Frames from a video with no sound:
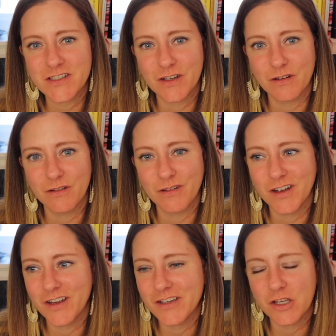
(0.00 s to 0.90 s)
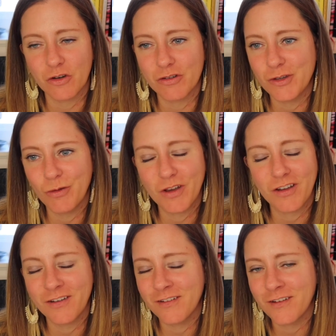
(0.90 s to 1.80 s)
so
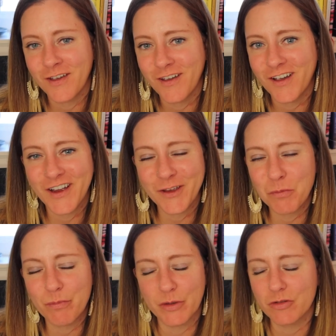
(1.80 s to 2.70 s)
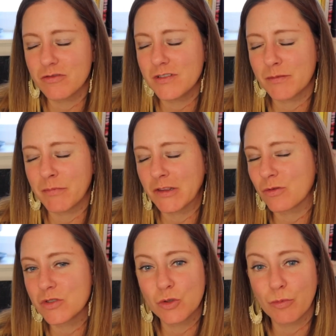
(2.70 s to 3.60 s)
I can build my
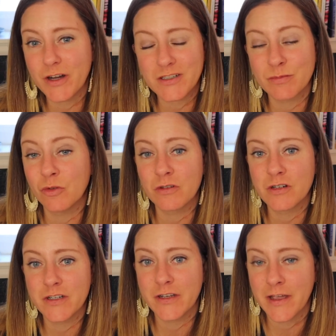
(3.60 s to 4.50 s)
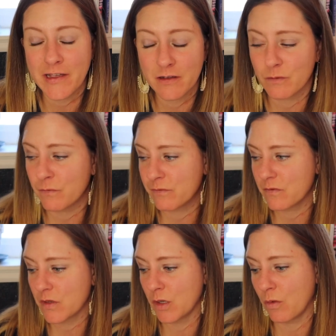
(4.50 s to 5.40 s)
little toolbox more and
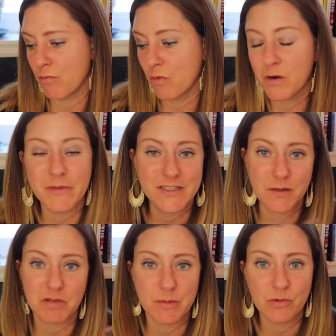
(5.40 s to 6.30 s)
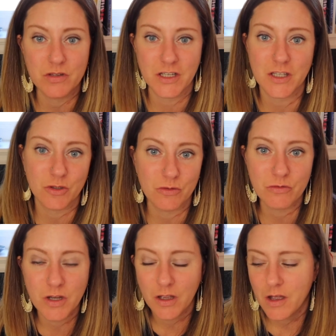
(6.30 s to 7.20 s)
have more amazing people like you